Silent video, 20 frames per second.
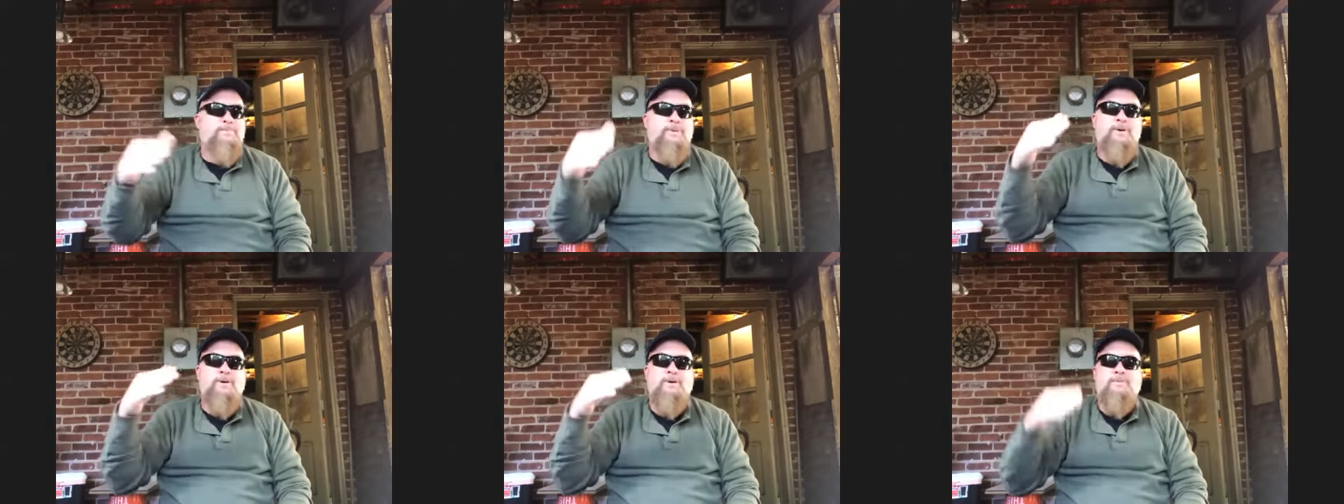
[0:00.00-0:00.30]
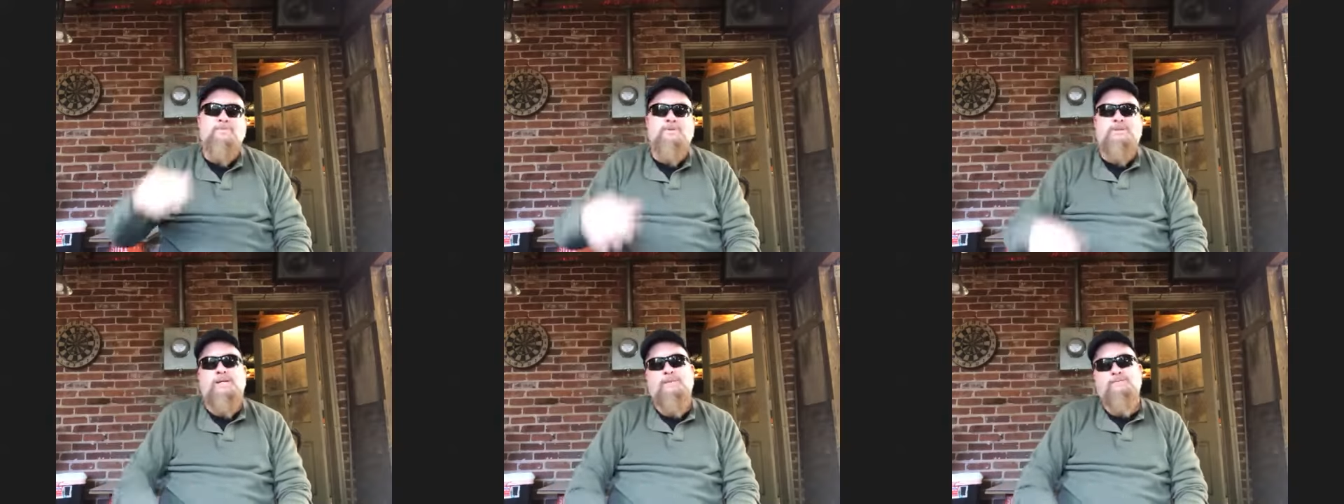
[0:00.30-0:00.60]

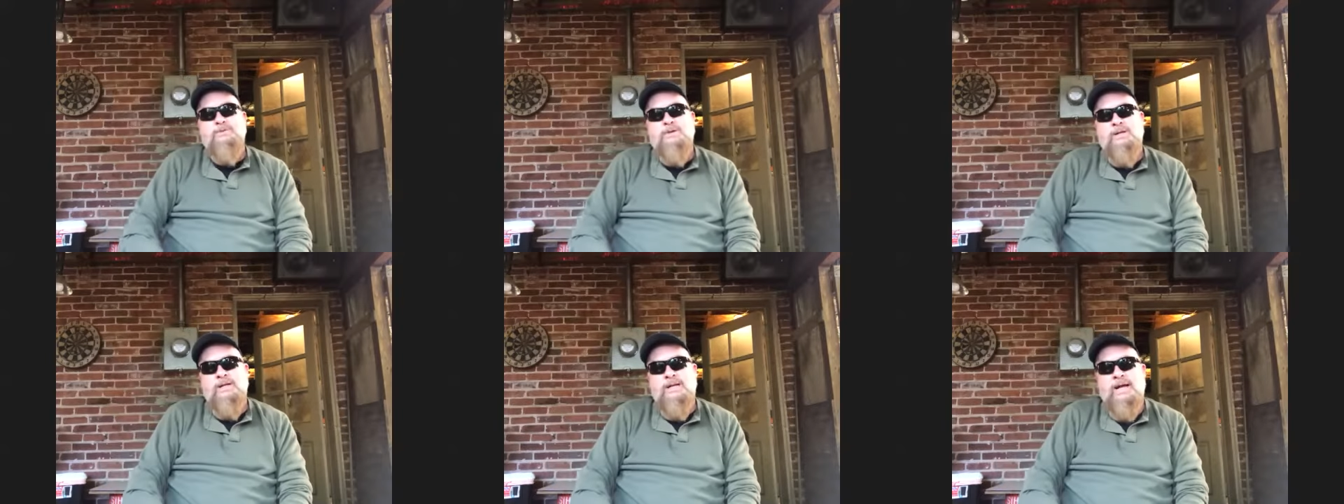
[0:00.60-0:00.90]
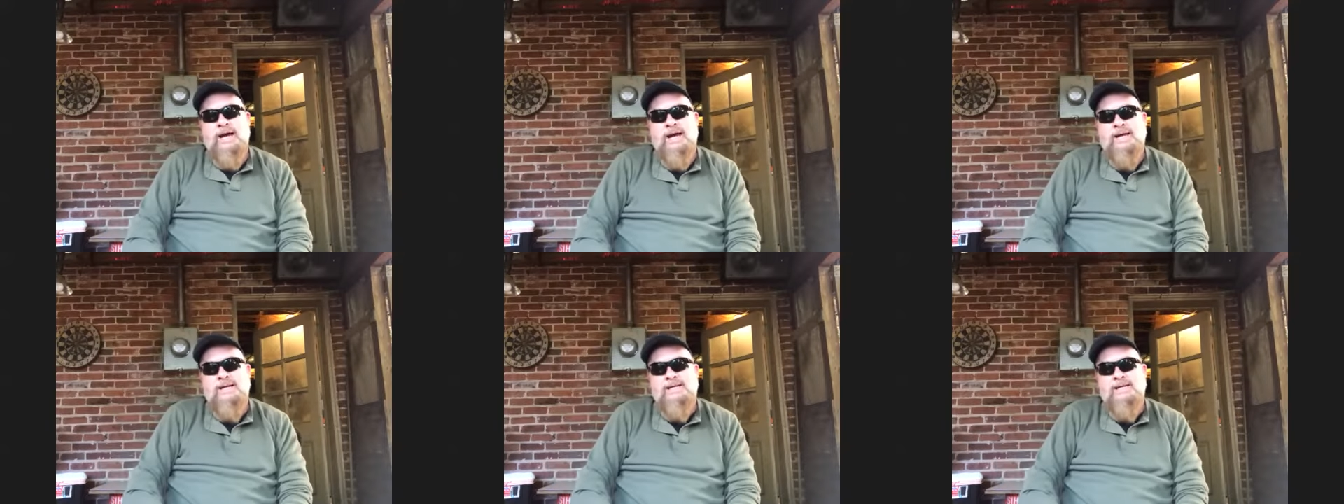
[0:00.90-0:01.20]
Boom, steps on
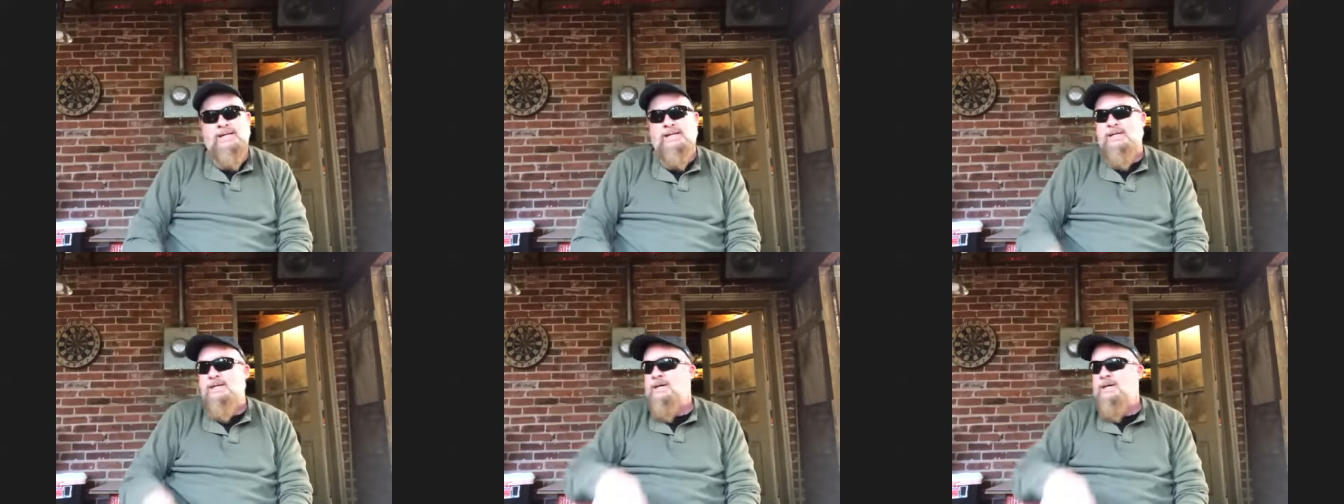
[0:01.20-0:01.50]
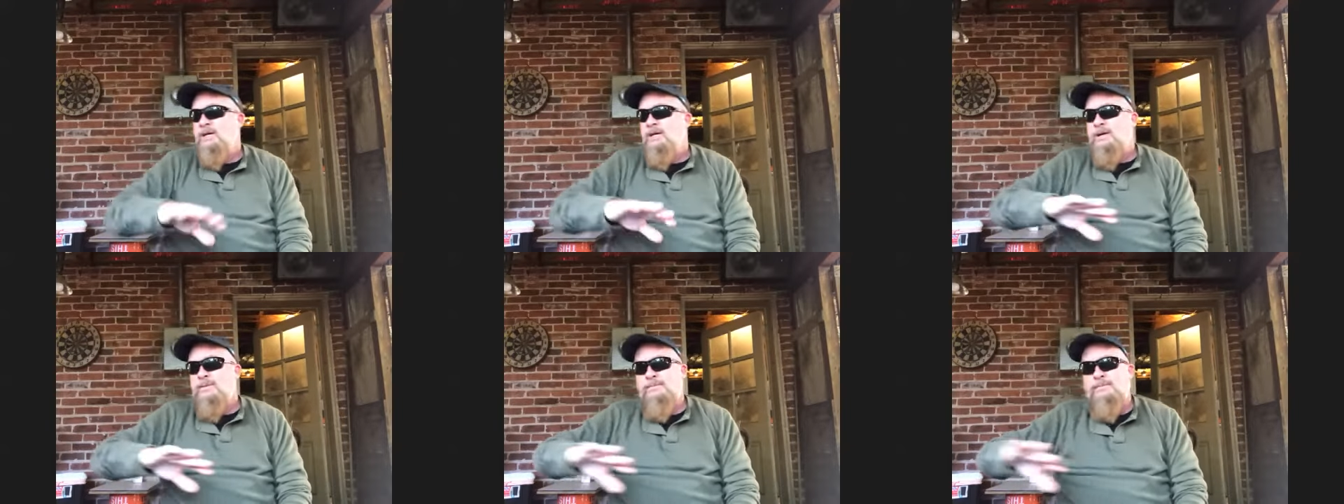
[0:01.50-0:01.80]
an IED,
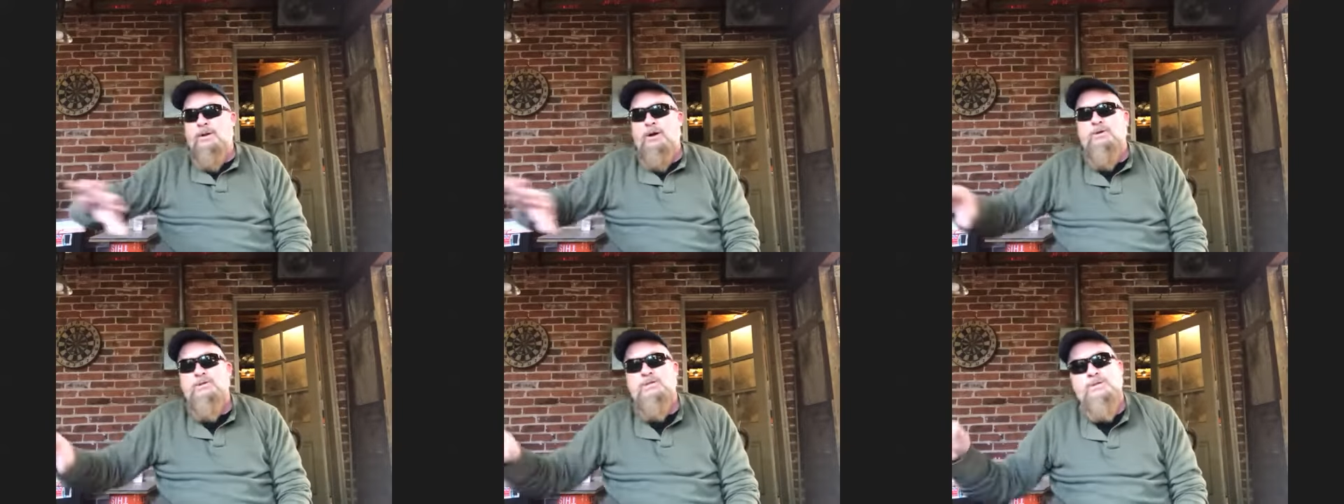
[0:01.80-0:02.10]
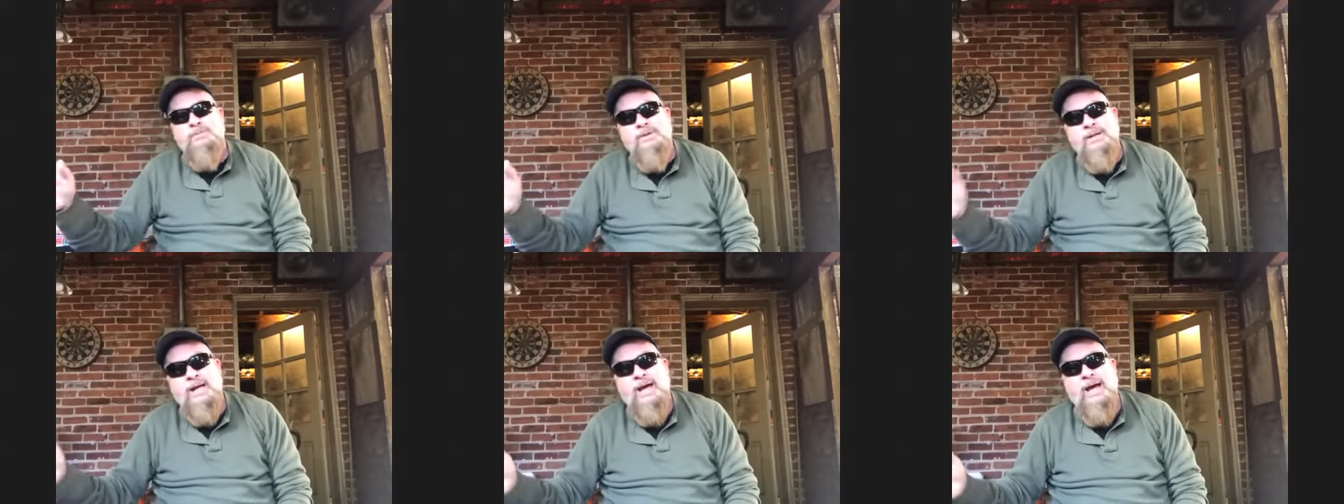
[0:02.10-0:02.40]

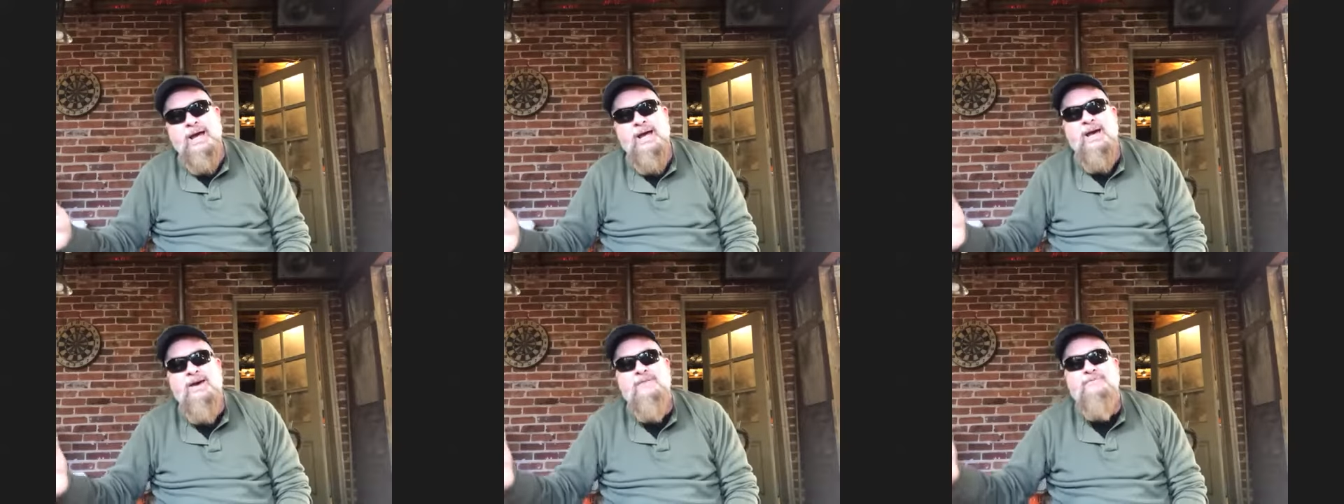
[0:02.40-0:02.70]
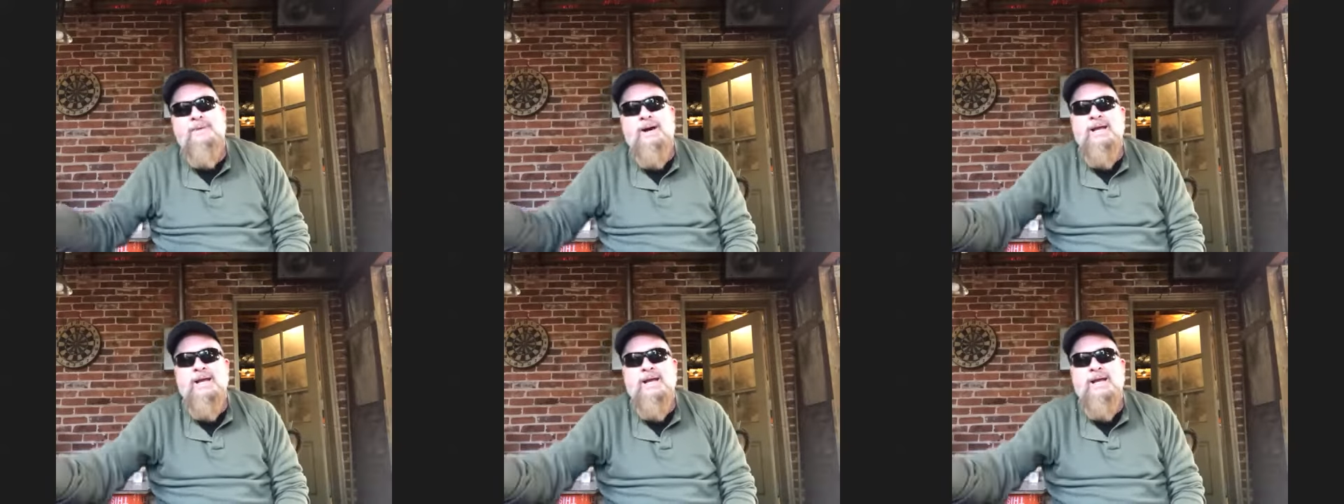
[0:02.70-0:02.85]
blows him in half.